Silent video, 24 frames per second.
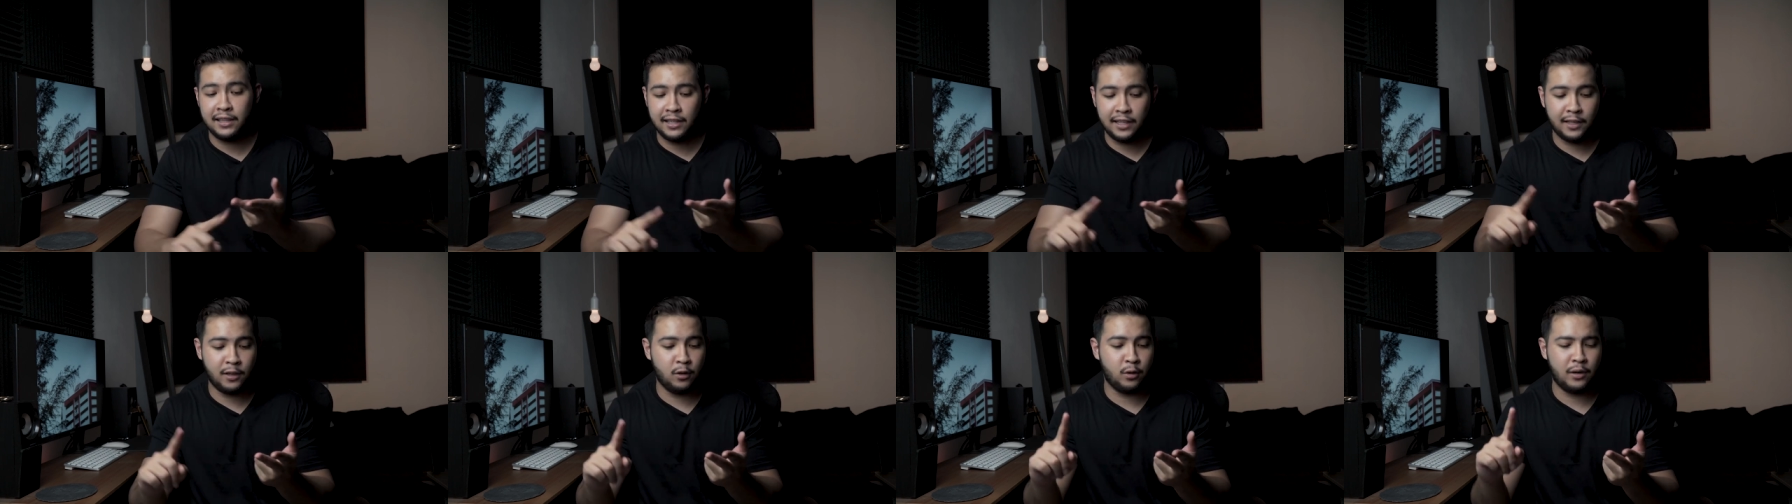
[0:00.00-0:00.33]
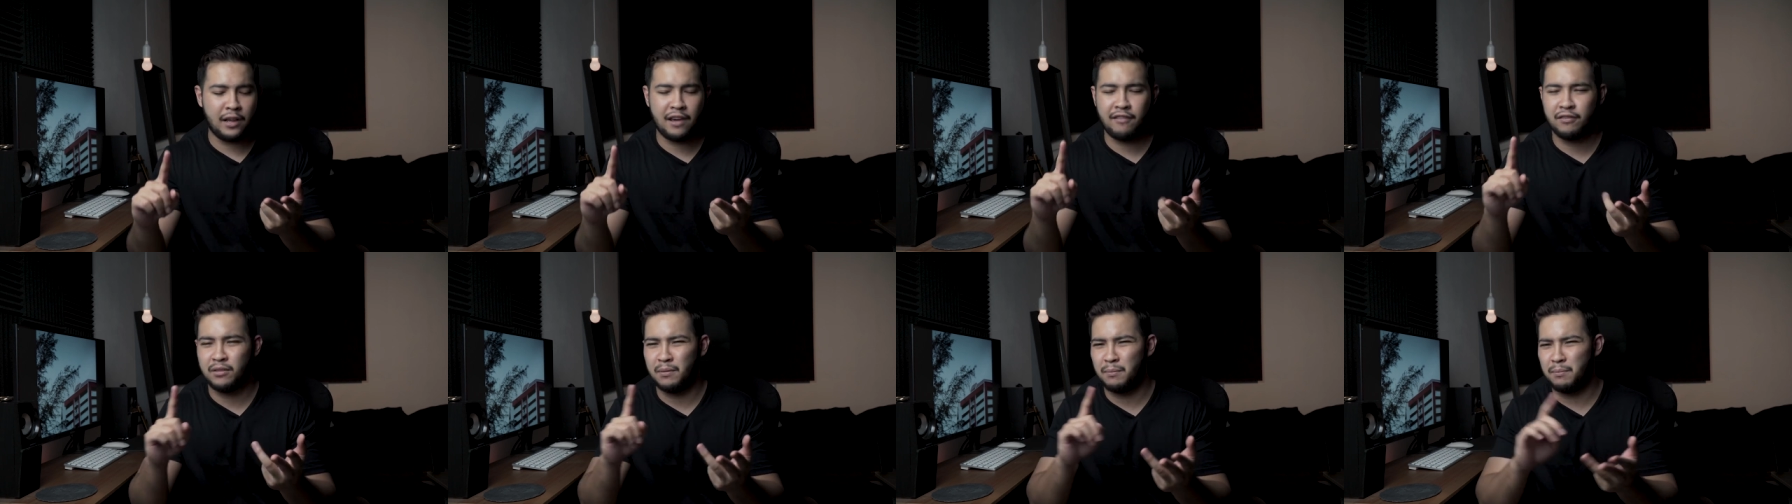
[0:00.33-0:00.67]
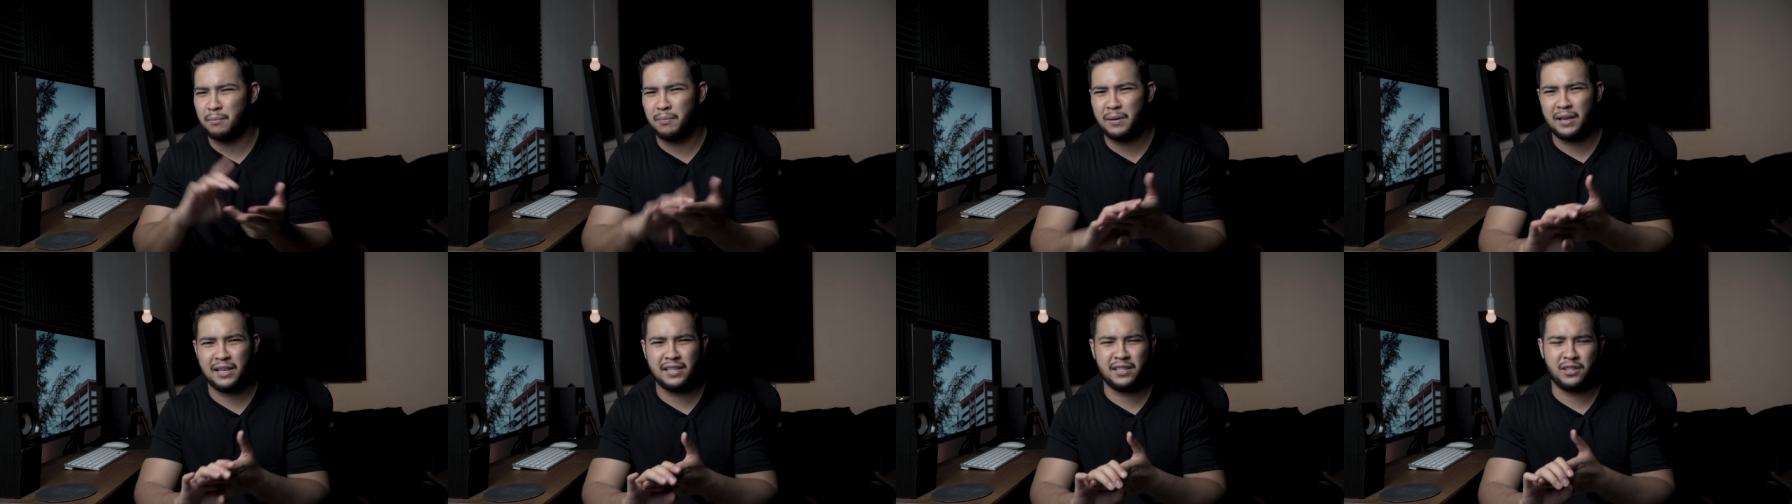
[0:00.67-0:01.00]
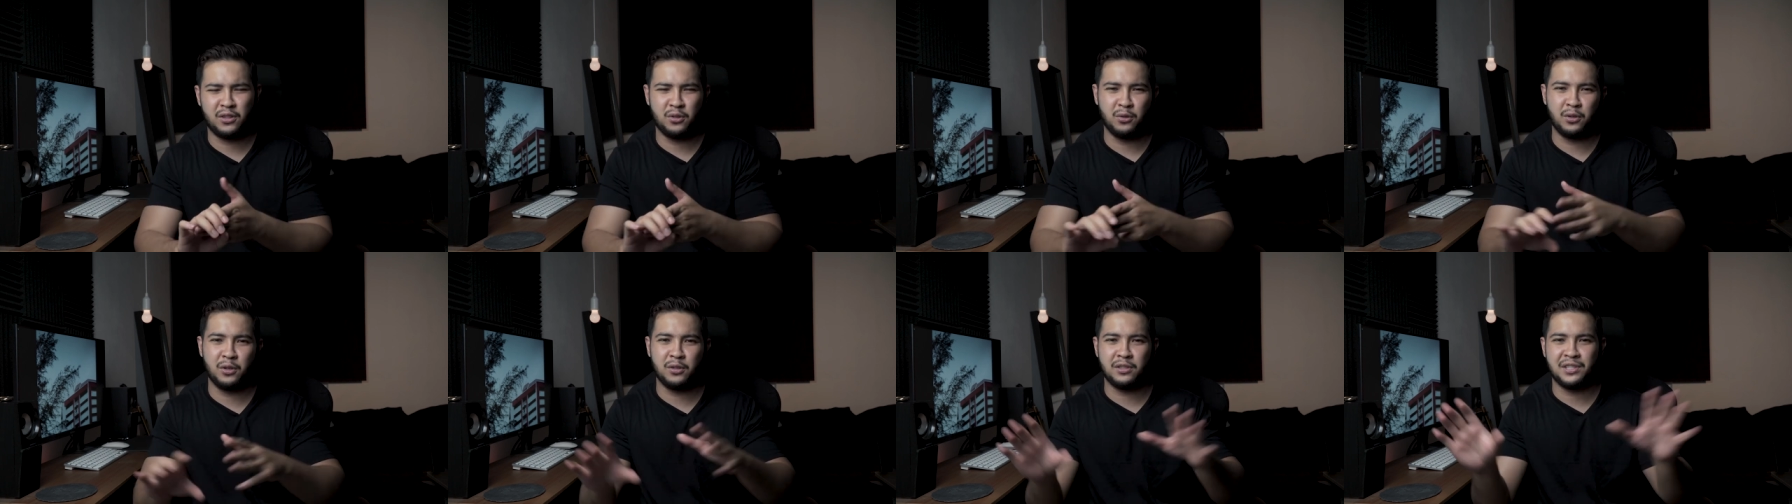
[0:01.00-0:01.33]
they don't have the best
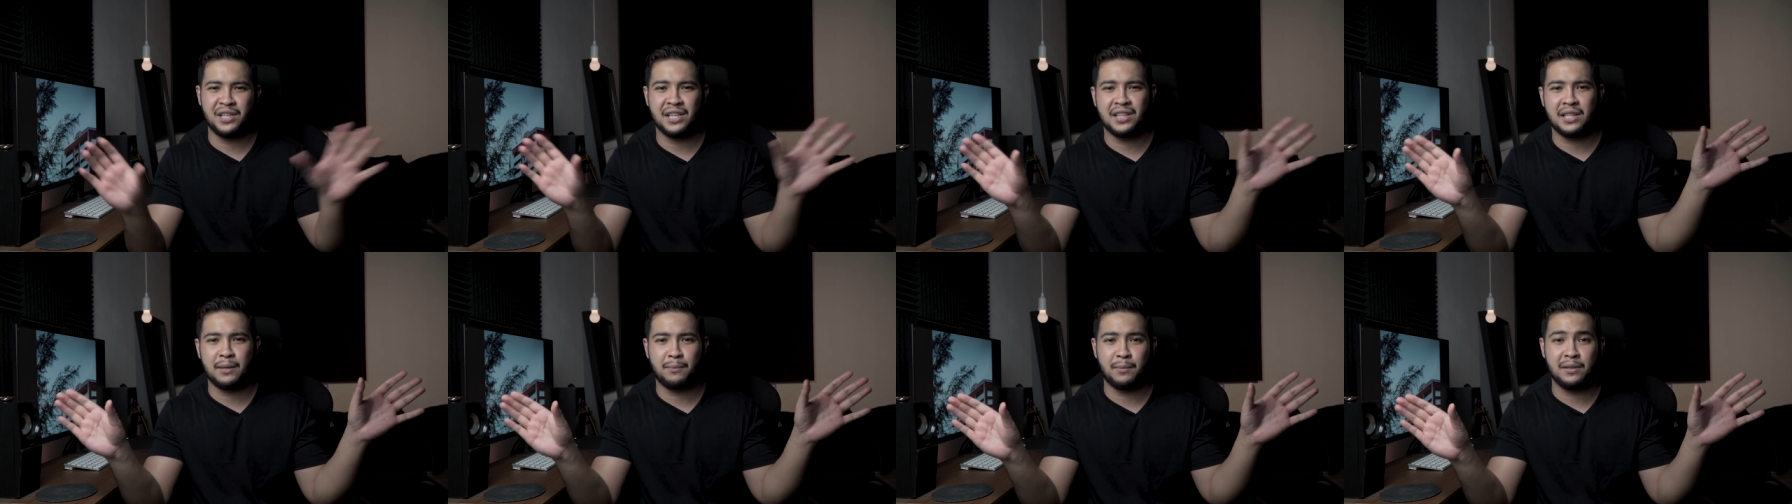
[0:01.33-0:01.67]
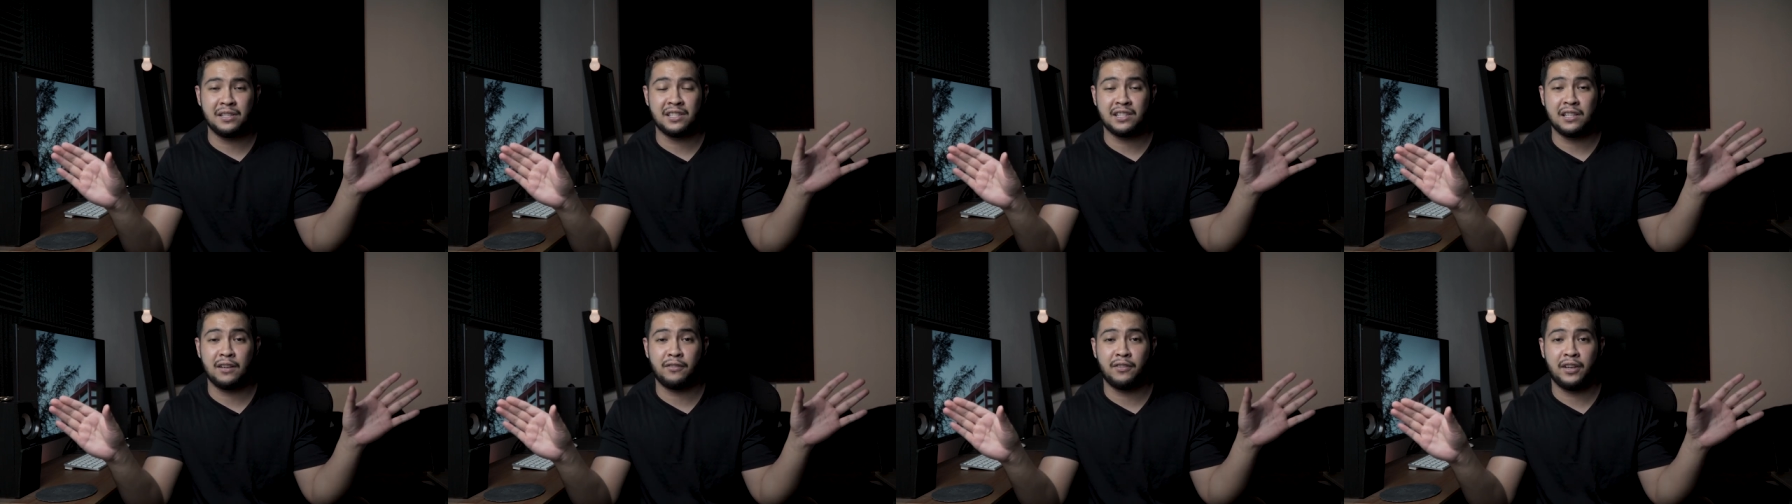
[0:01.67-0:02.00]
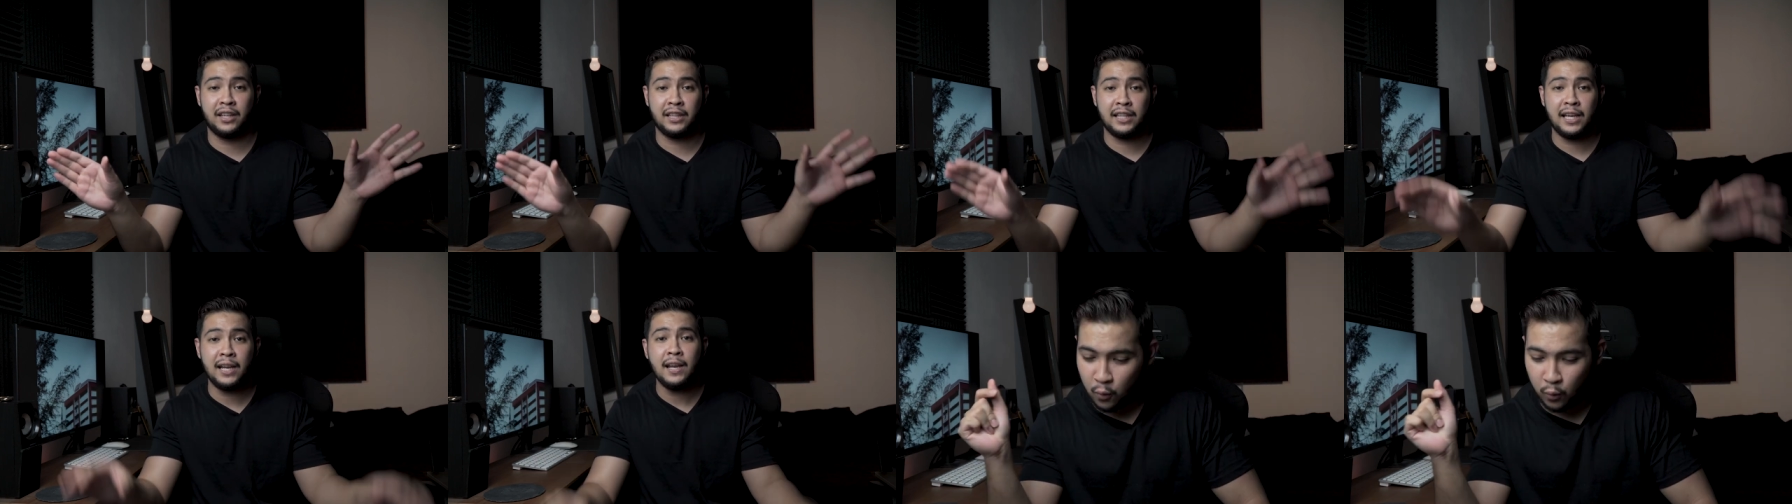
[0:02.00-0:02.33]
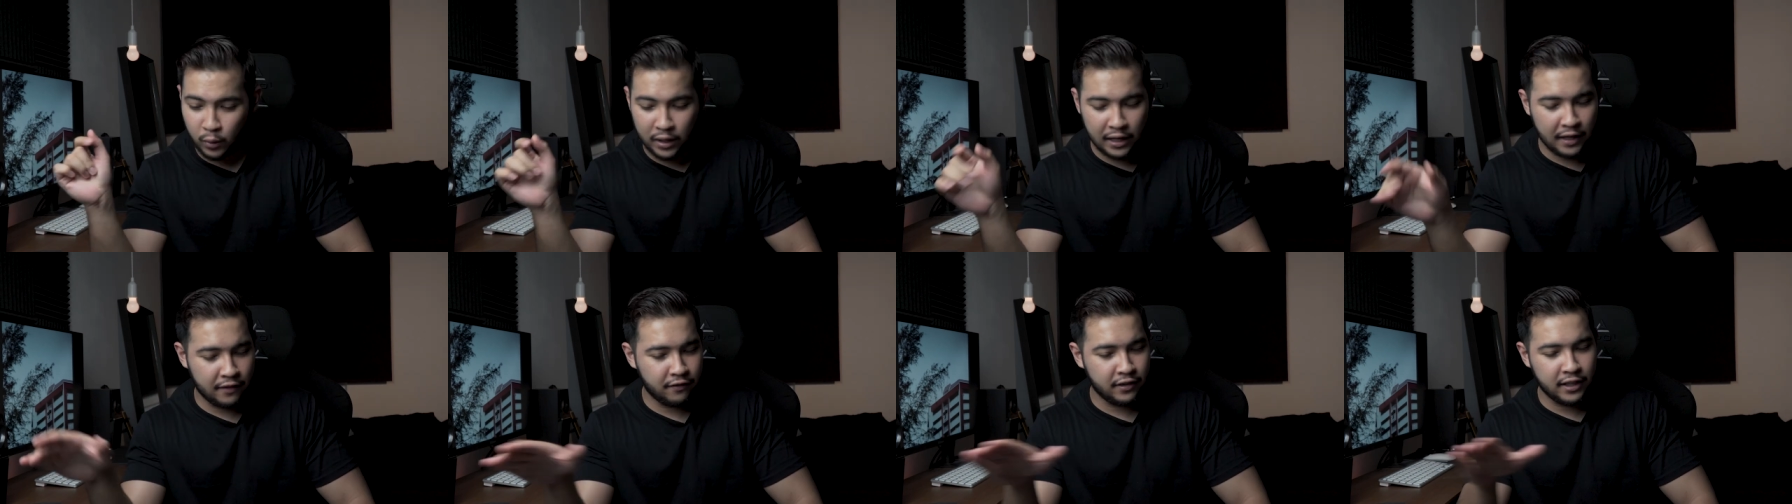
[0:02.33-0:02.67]
studio setup and stuff like that.
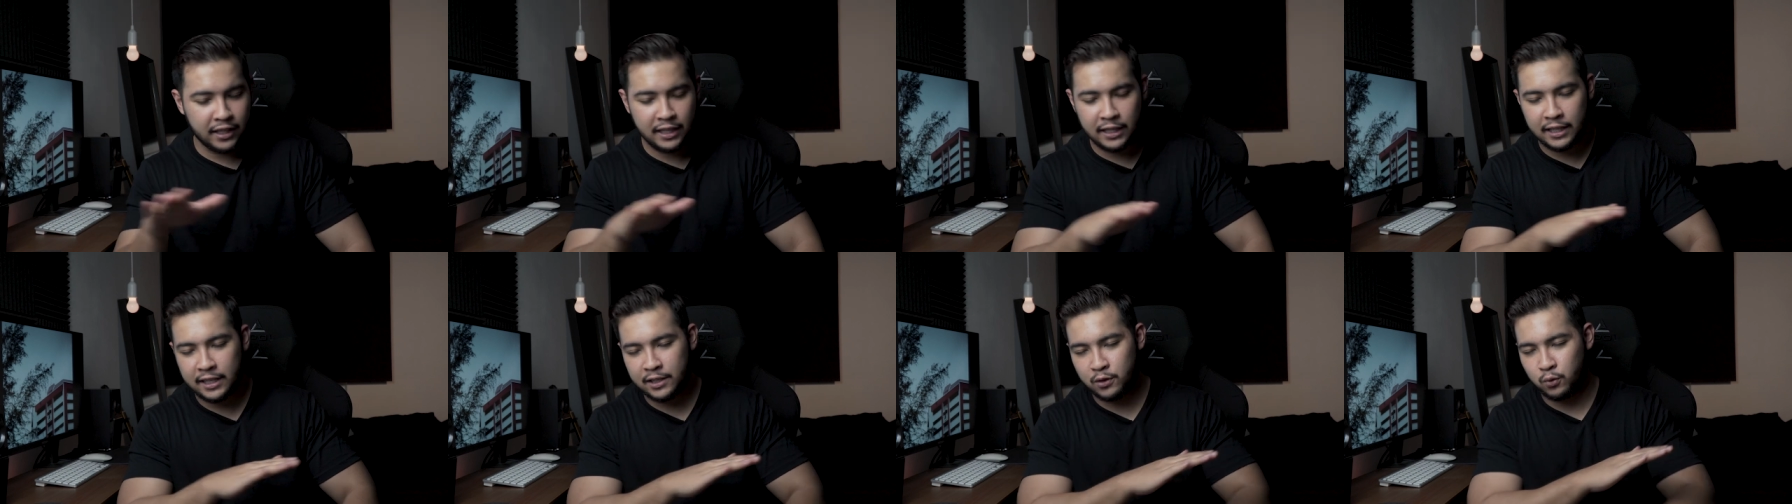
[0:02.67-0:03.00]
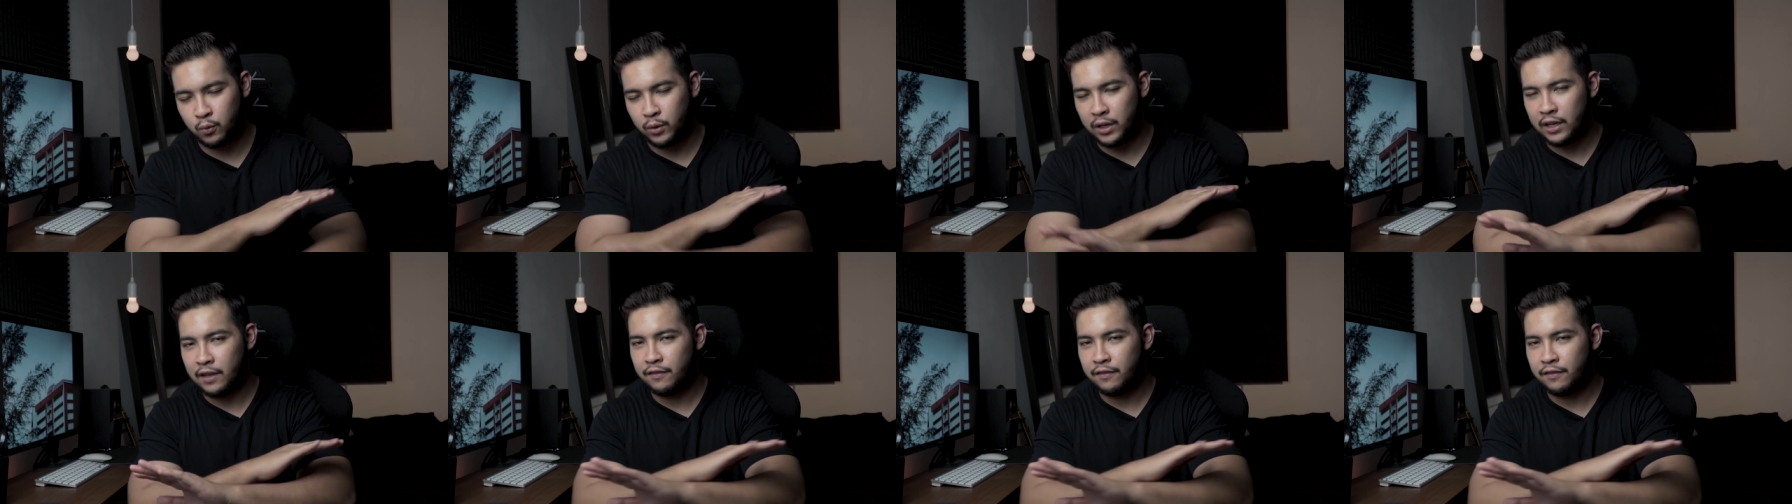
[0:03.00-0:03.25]
Whatever it is,